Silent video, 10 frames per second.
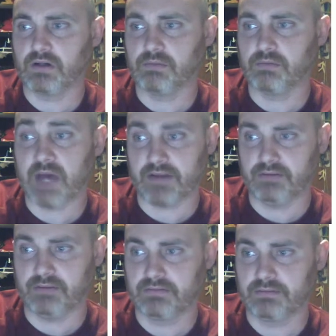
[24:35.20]
model,
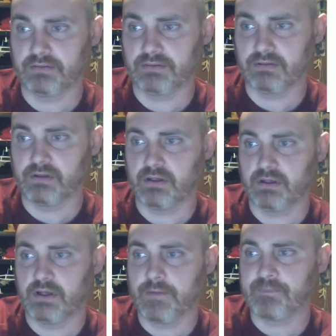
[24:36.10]

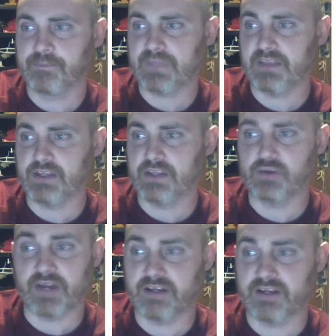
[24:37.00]
and then you
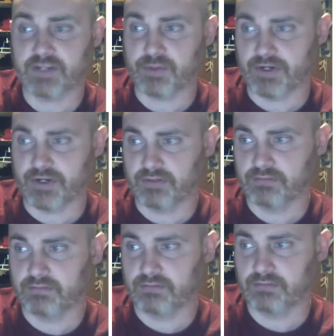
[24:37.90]
create an interpreter
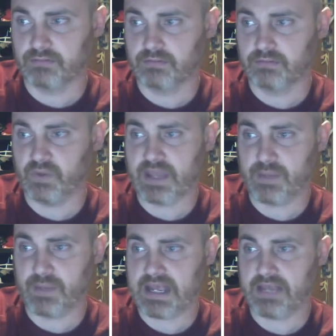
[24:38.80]
with that
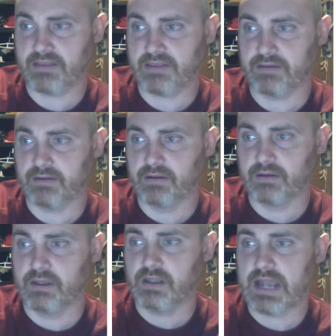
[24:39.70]
path,
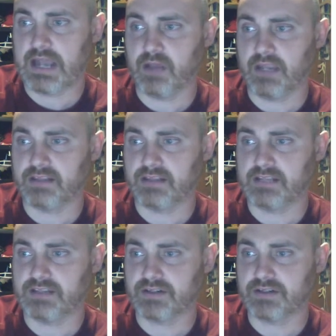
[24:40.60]
allocate the
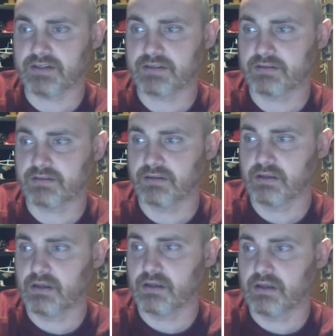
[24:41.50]
tensors,
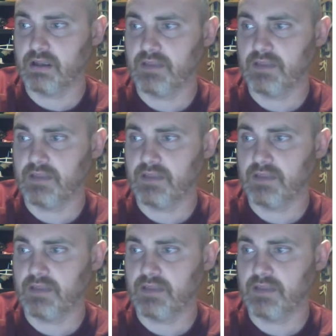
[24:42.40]
and